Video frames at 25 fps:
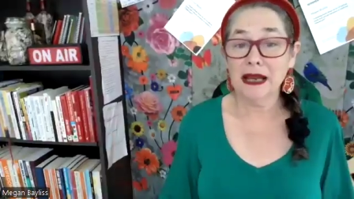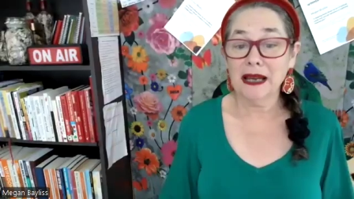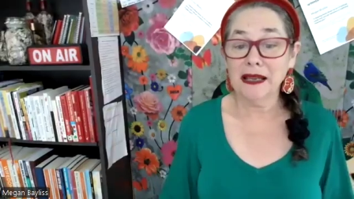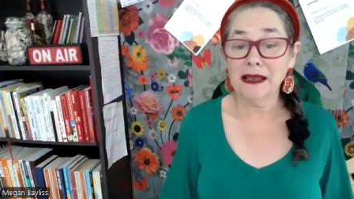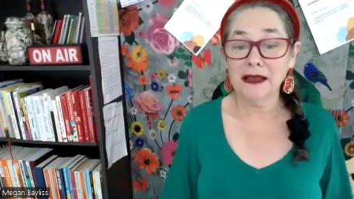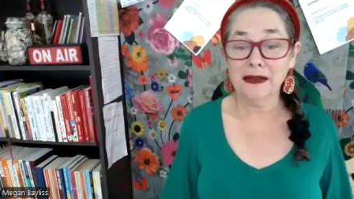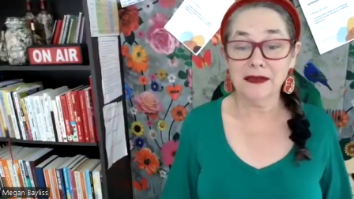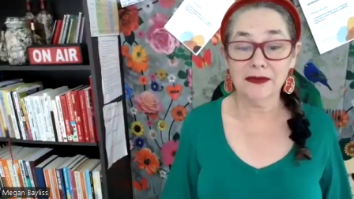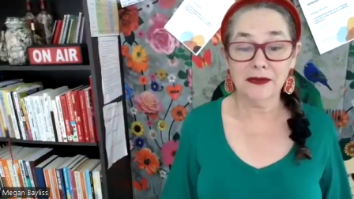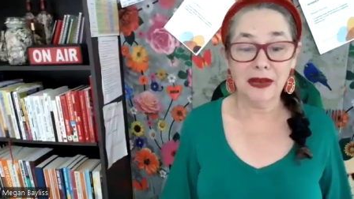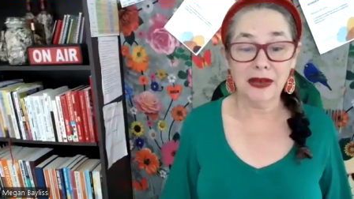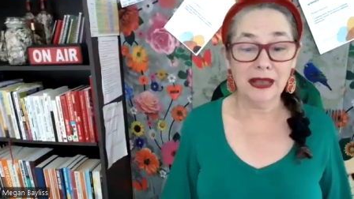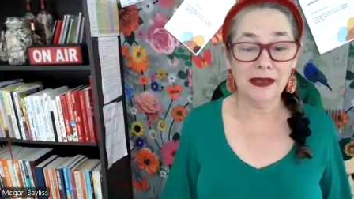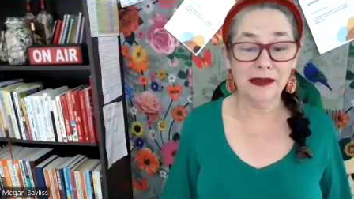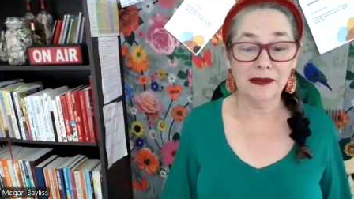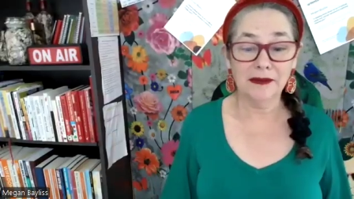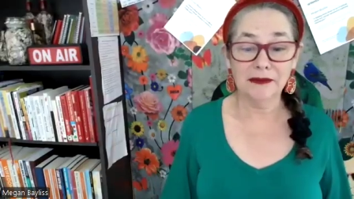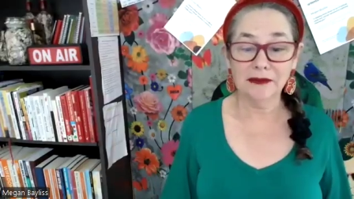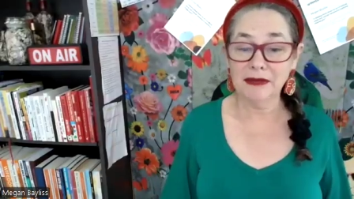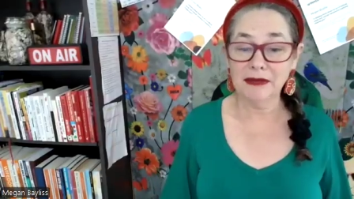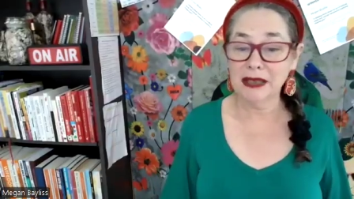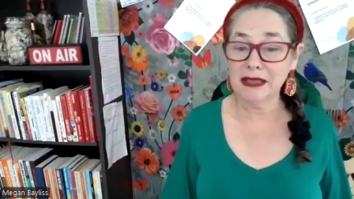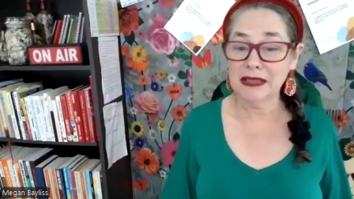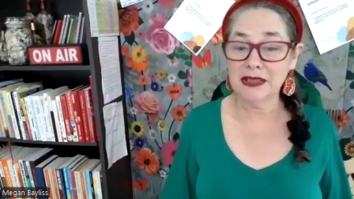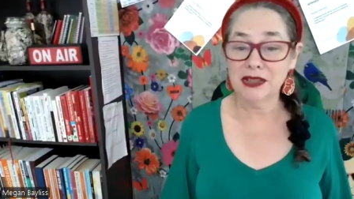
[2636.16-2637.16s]
creative and
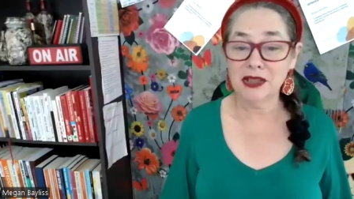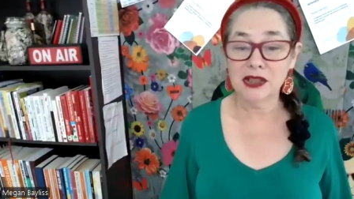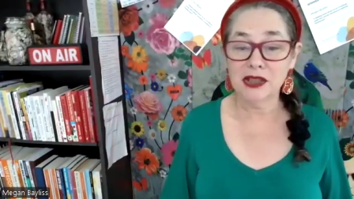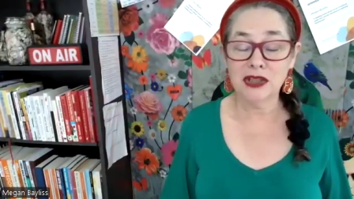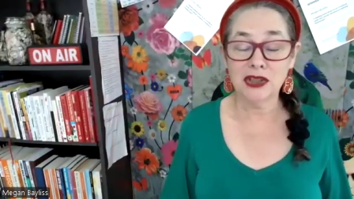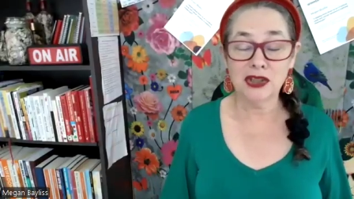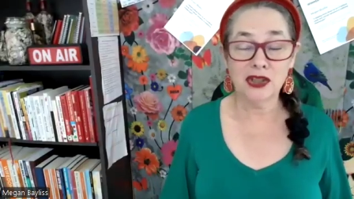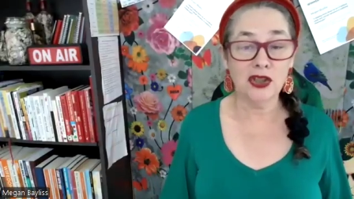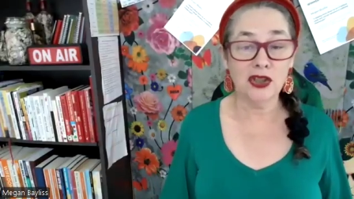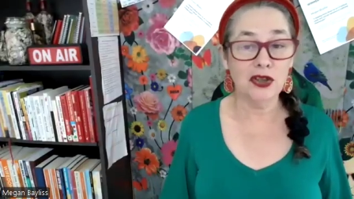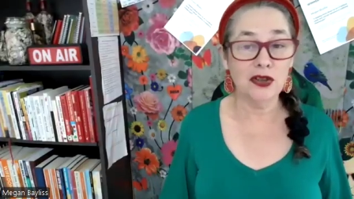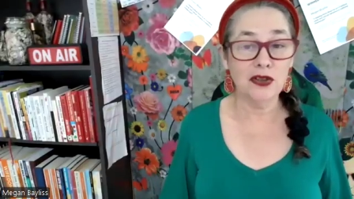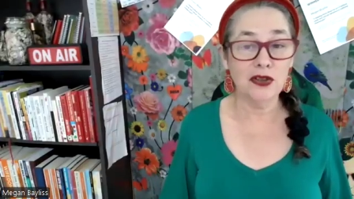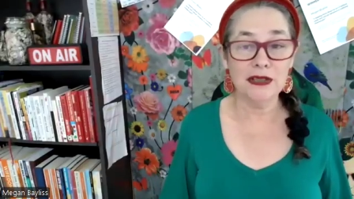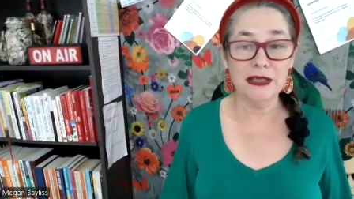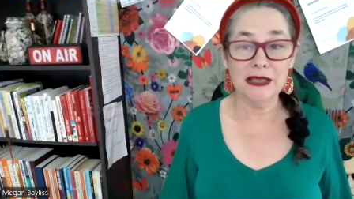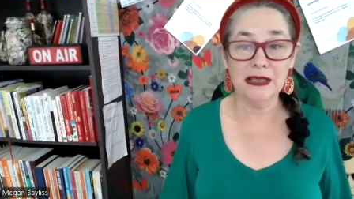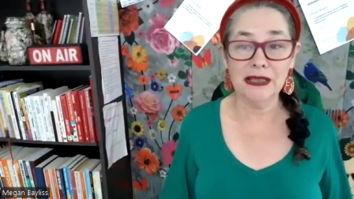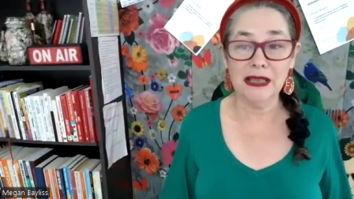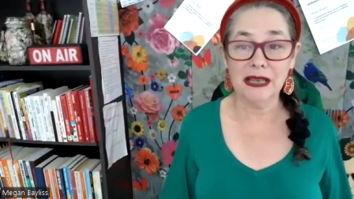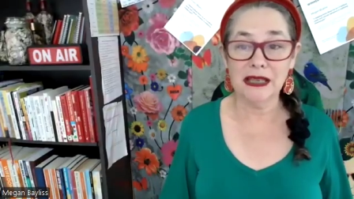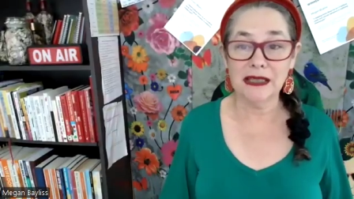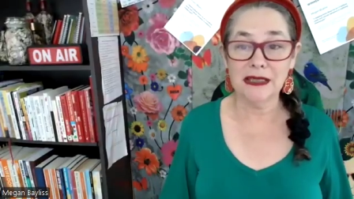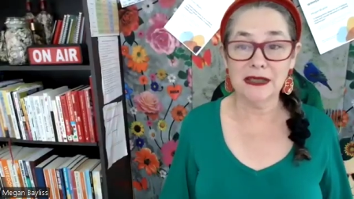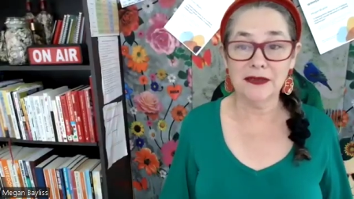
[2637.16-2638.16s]
it's just
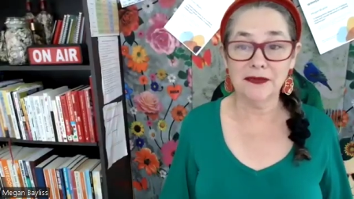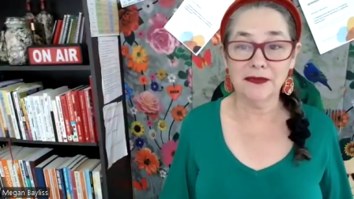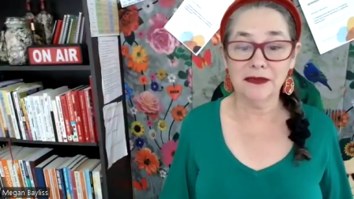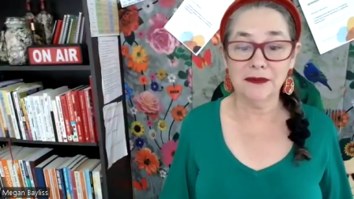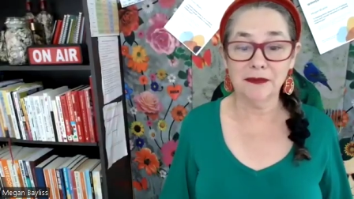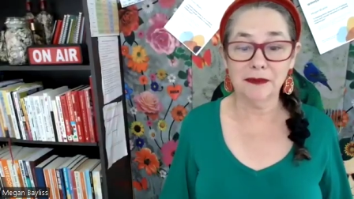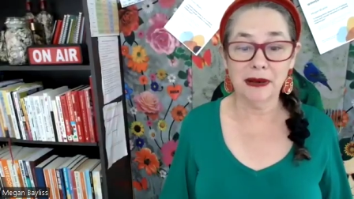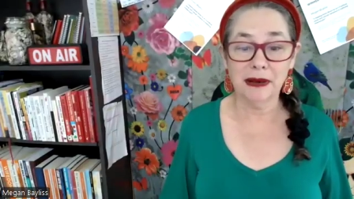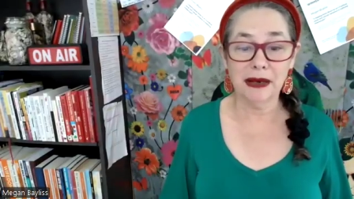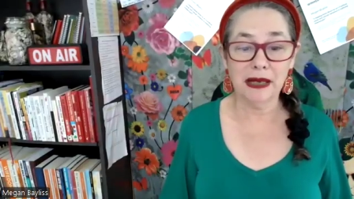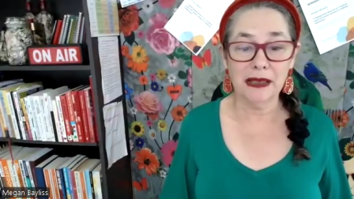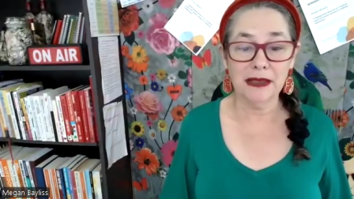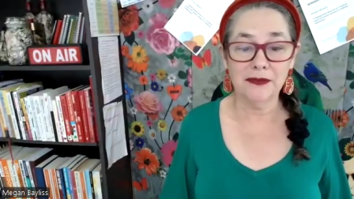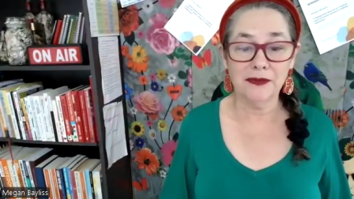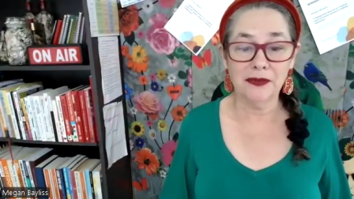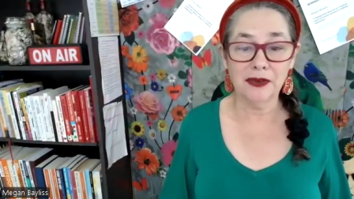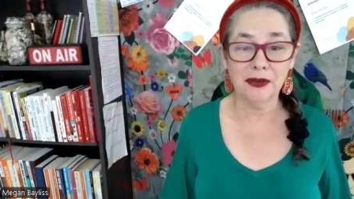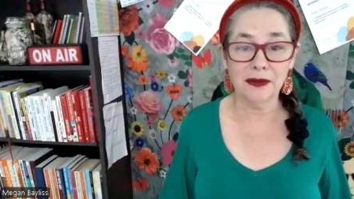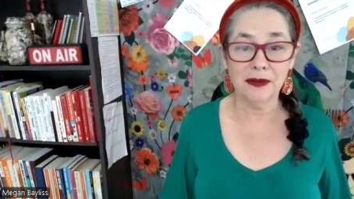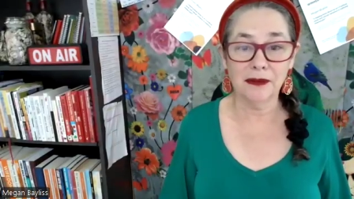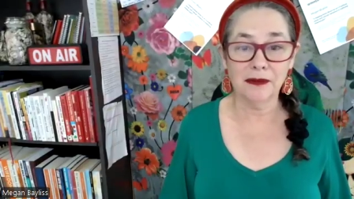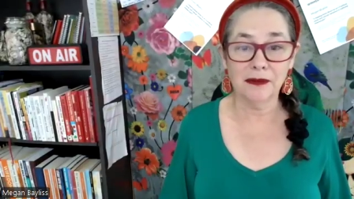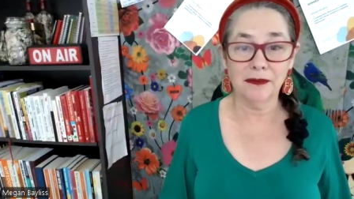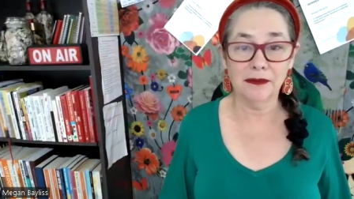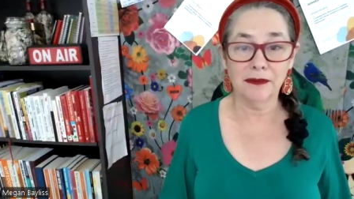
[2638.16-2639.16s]
using that different part of
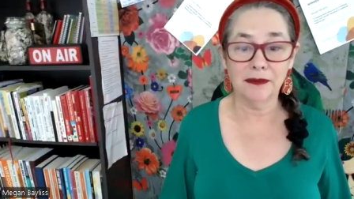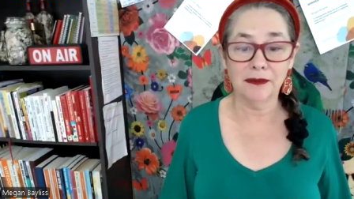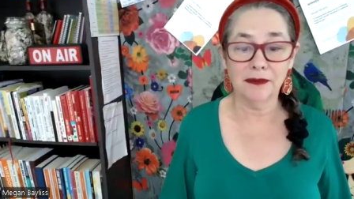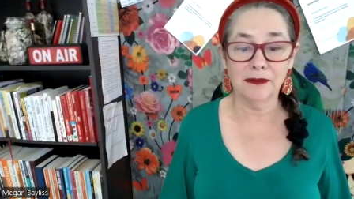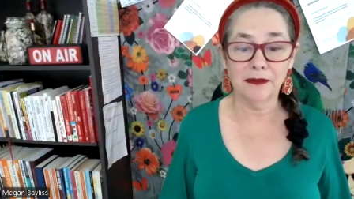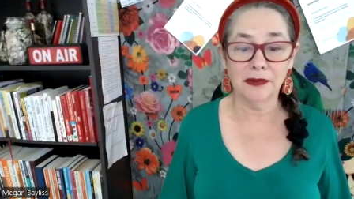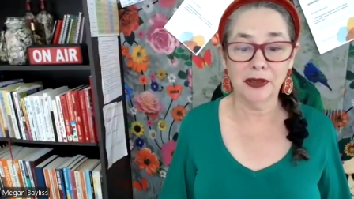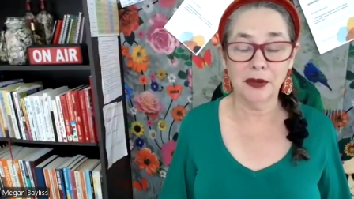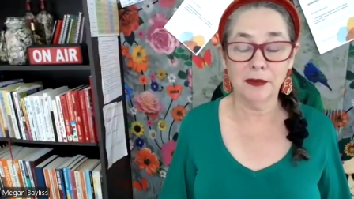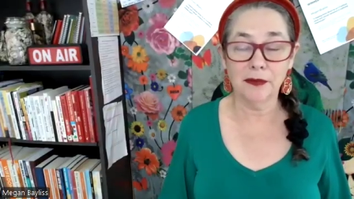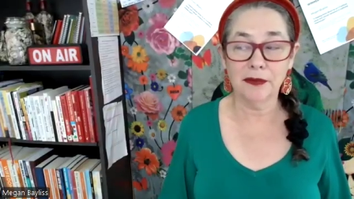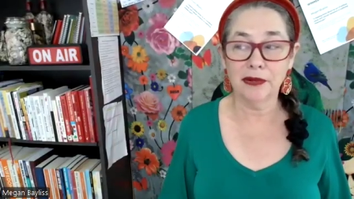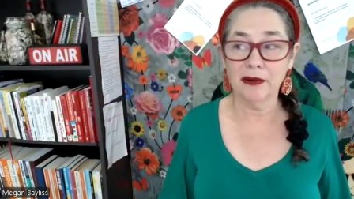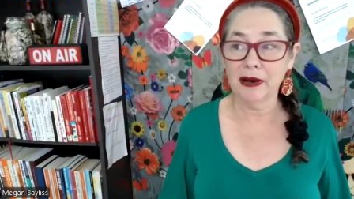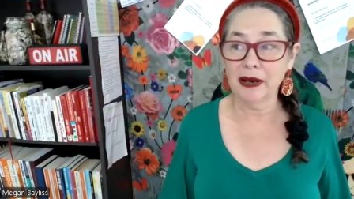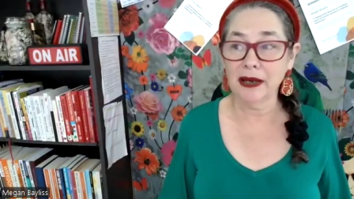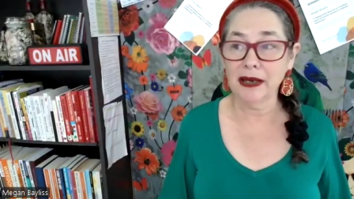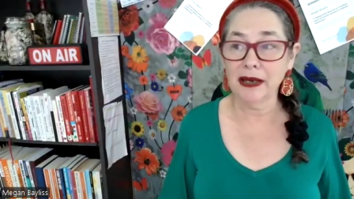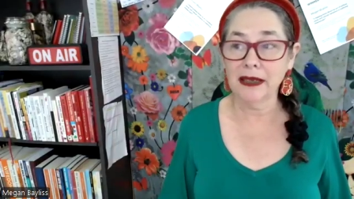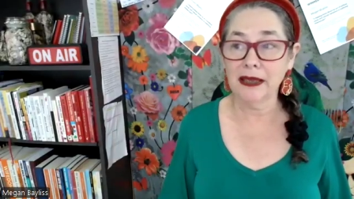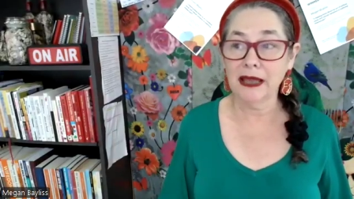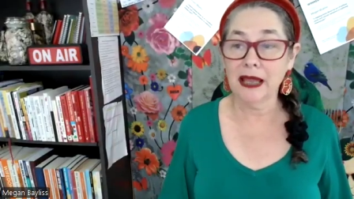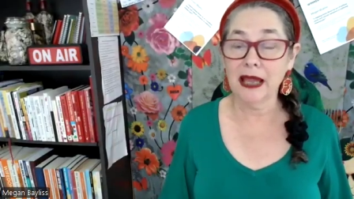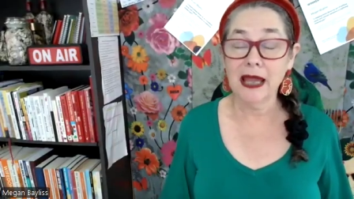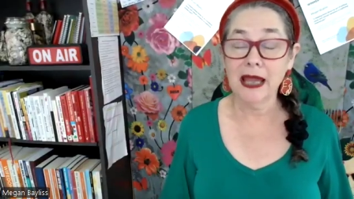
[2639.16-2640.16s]
your
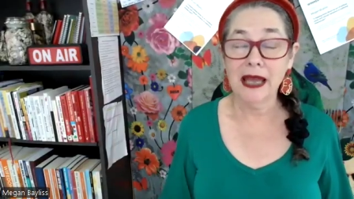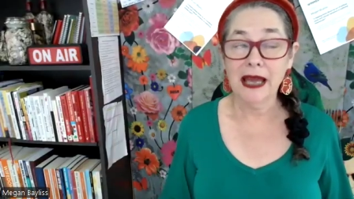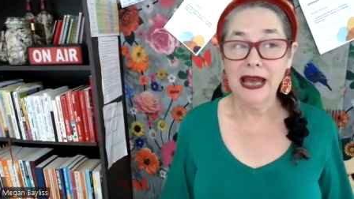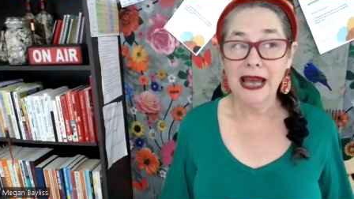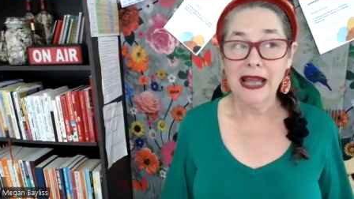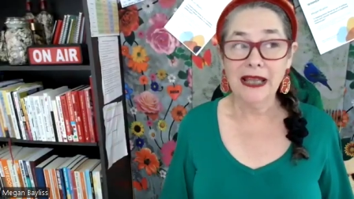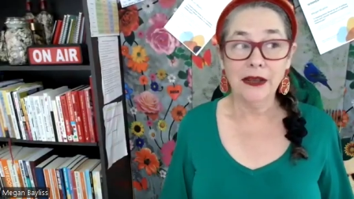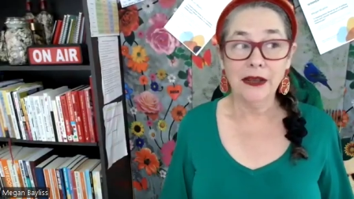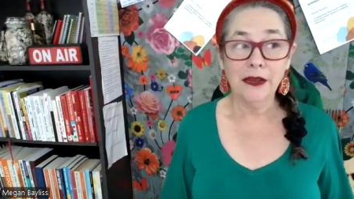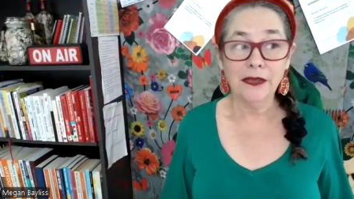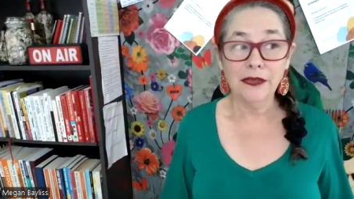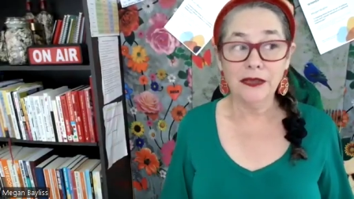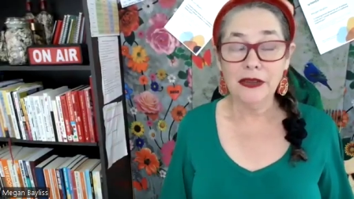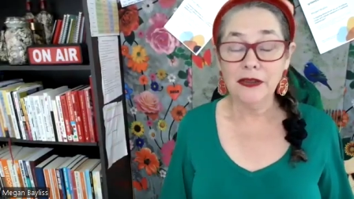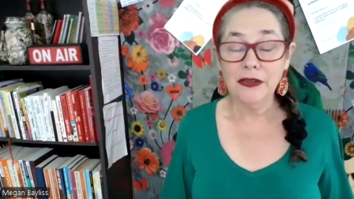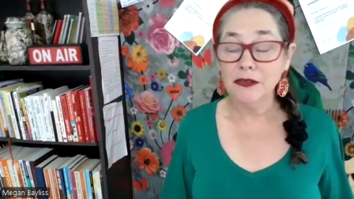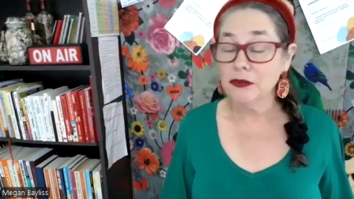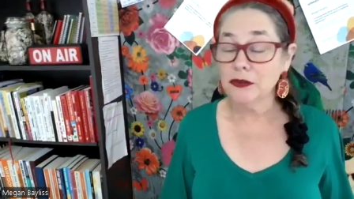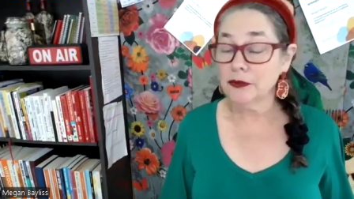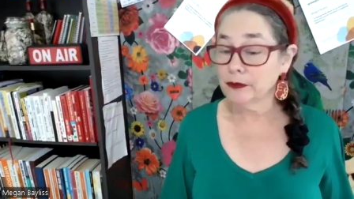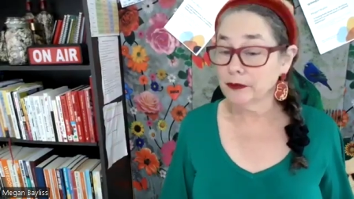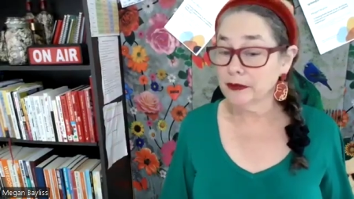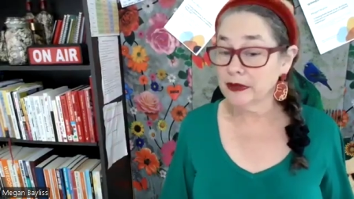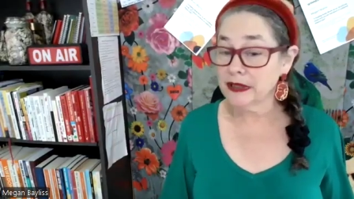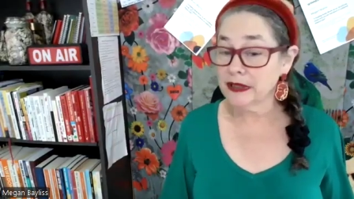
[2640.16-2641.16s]
brain. And I think that